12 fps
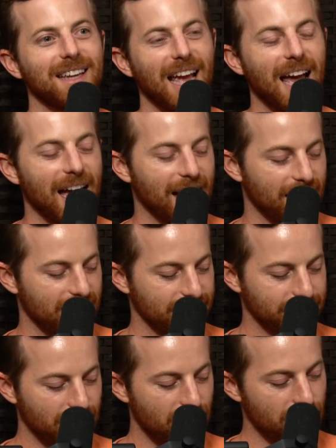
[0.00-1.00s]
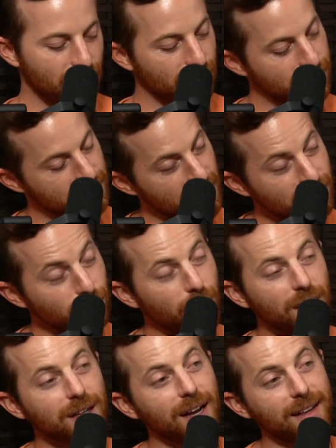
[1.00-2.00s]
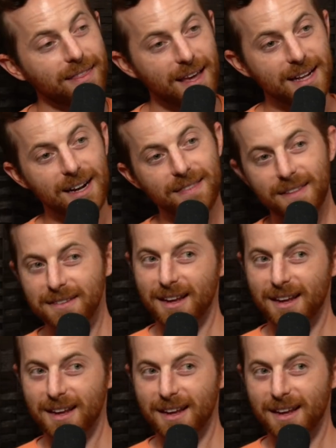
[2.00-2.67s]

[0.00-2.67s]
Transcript: Yeah. Although it does work like that at the